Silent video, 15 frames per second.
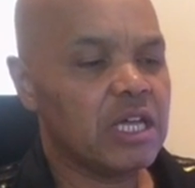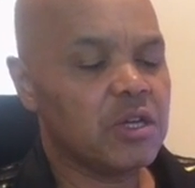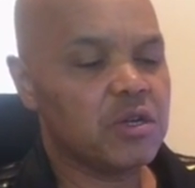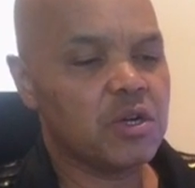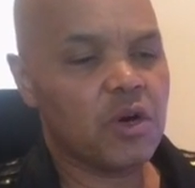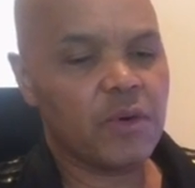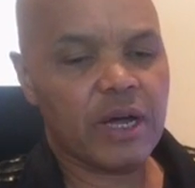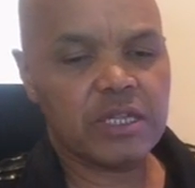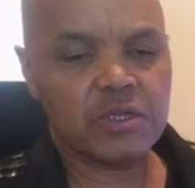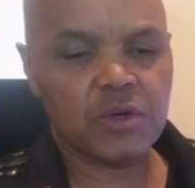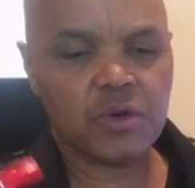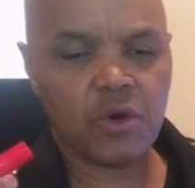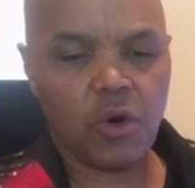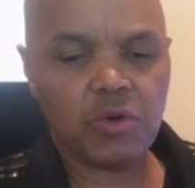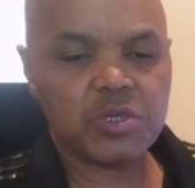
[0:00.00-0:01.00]
you know, I
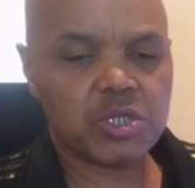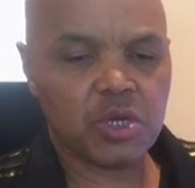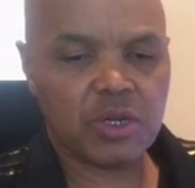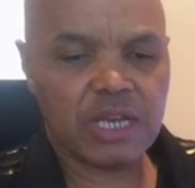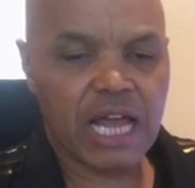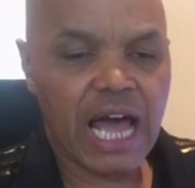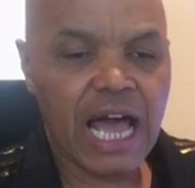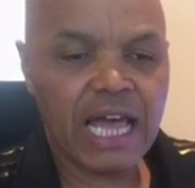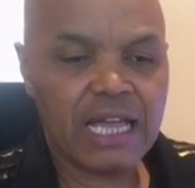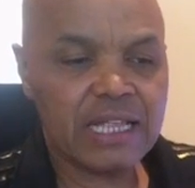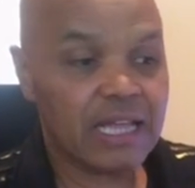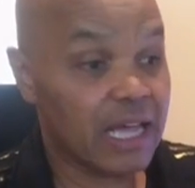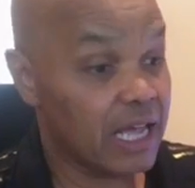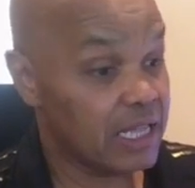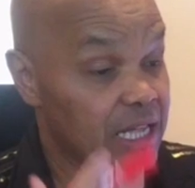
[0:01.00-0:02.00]
do coach
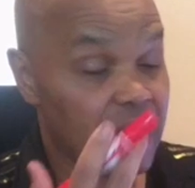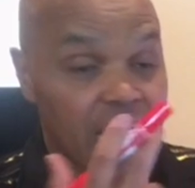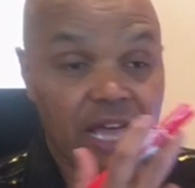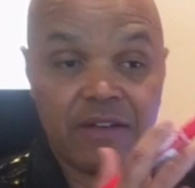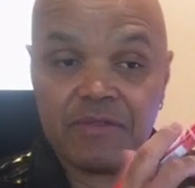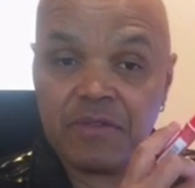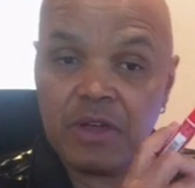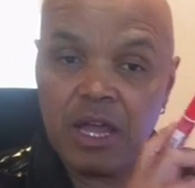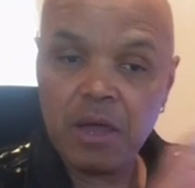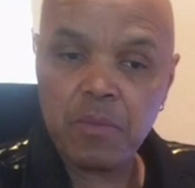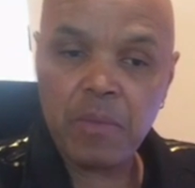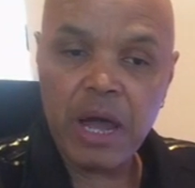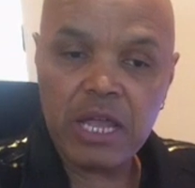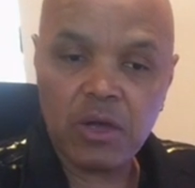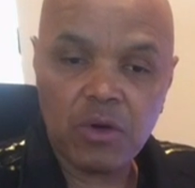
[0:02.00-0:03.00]
online, and I have
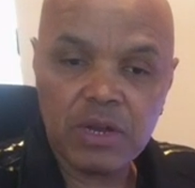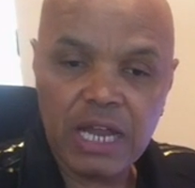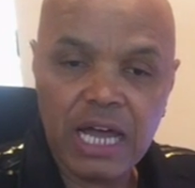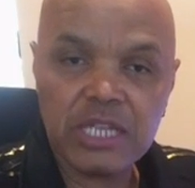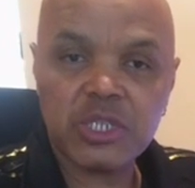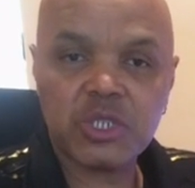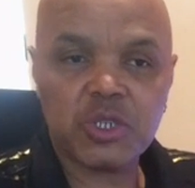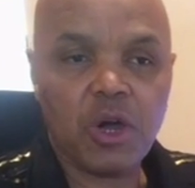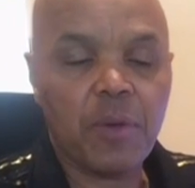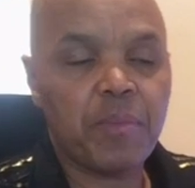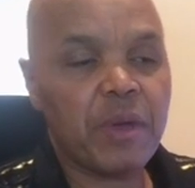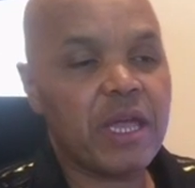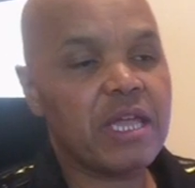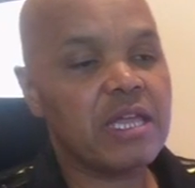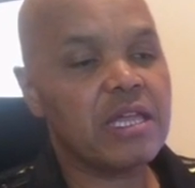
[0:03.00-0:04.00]
my online
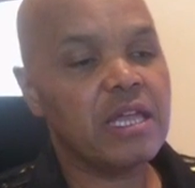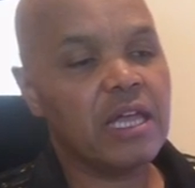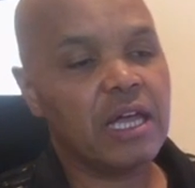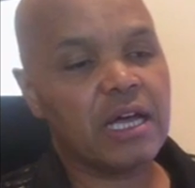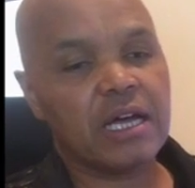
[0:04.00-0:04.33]
shopping,